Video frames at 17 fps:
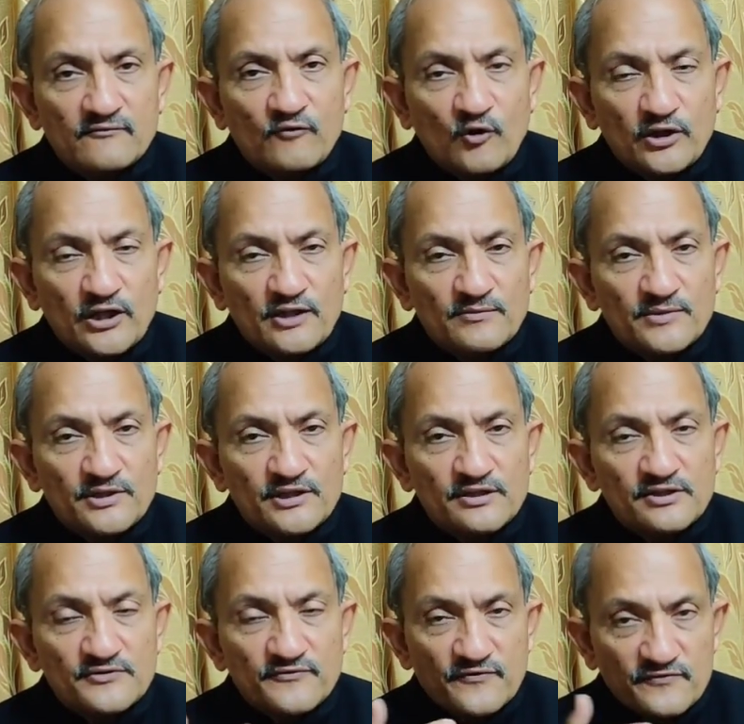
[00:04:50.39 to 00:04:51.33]
what I
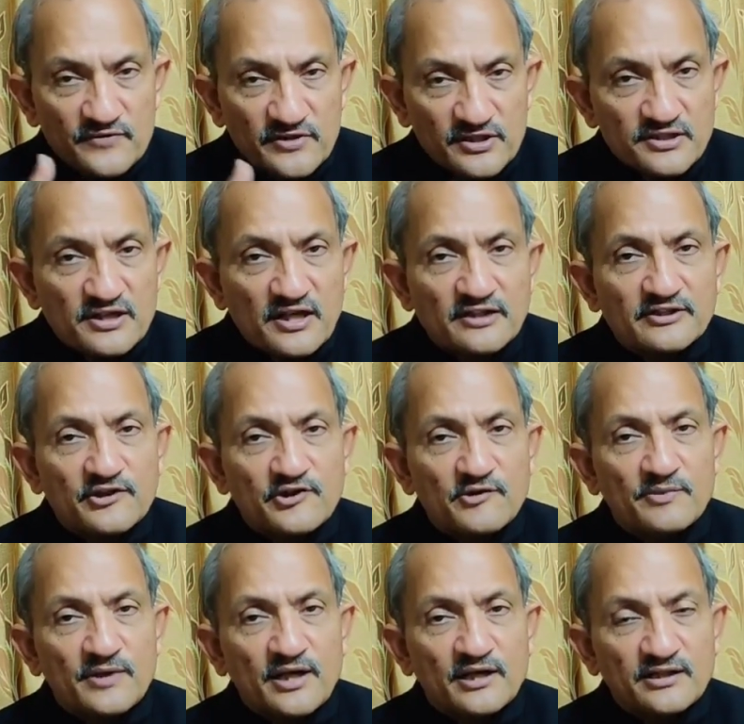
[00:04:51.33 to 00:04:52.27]
mean is you've just started
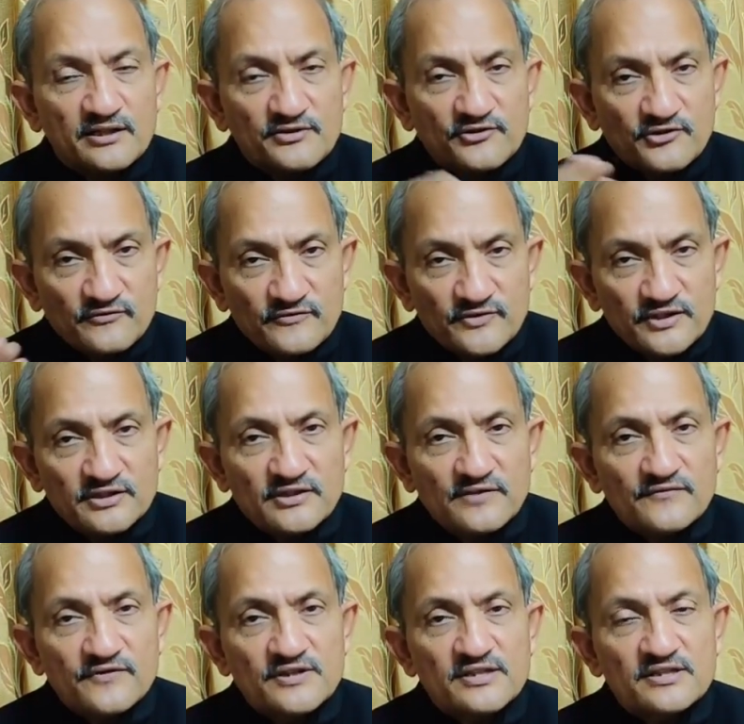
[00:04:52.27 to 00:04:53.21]
your practice, you're within
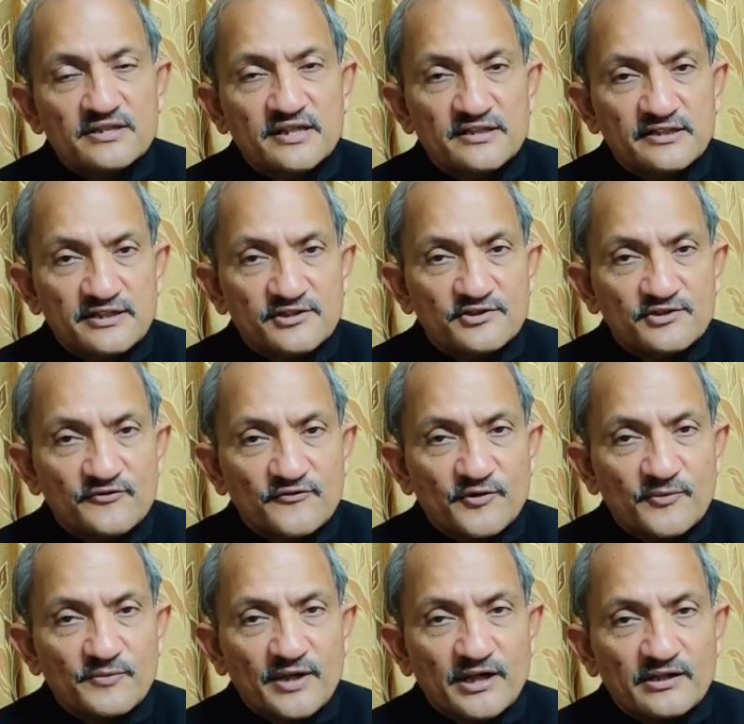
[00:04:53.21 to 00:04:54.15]
the first 10 years of
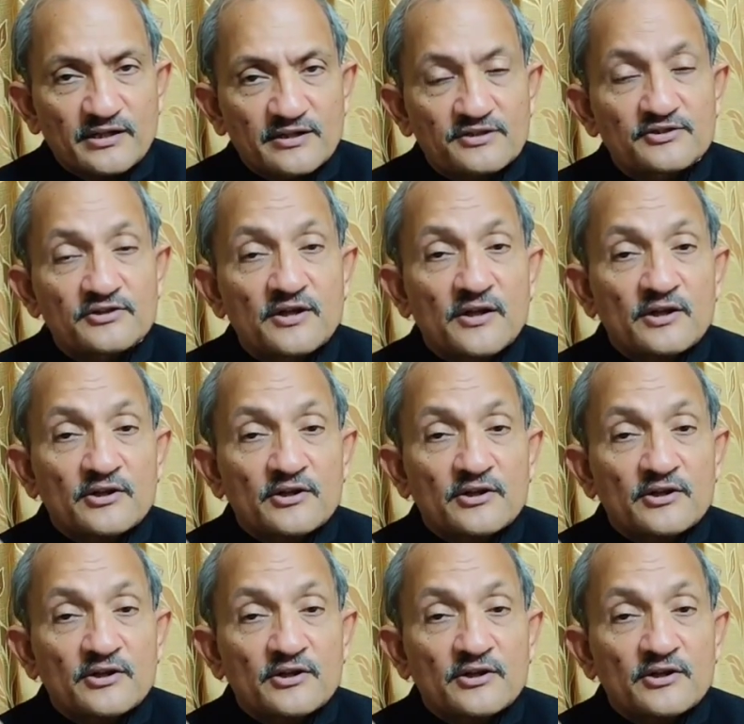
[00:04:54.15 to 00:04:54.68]
your practice,